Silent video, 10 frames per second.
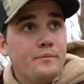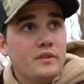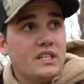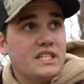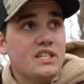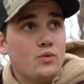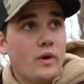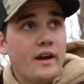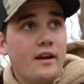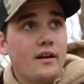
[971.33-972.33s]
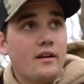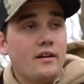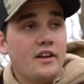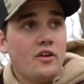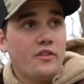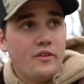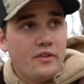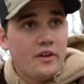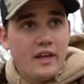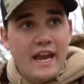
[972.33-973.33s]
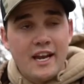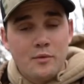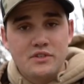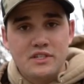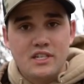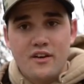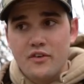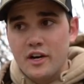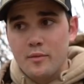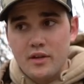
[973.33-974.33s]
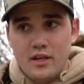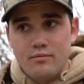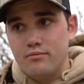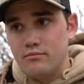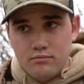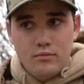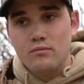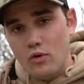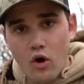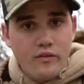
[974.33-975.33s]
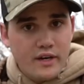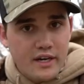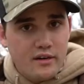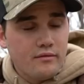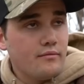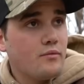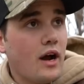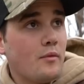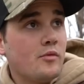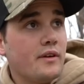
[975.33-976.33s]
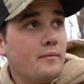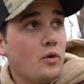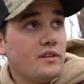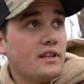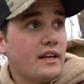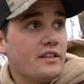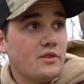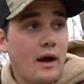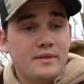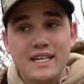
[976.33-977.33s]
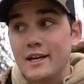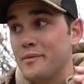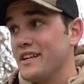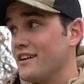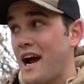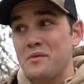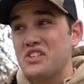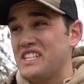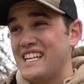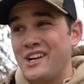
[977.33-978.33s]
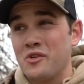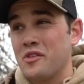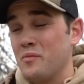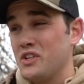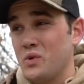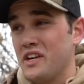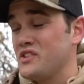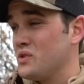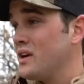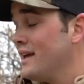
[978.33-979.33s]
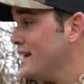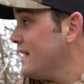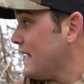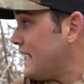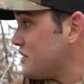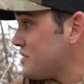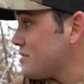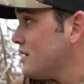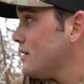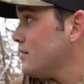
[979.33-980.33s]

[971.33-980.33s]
this is where, you know, the, the animals and stuff are gonna be over here, probably, more than likely. So I'm sitting up here. I'm just gonna sit here with a 22 and just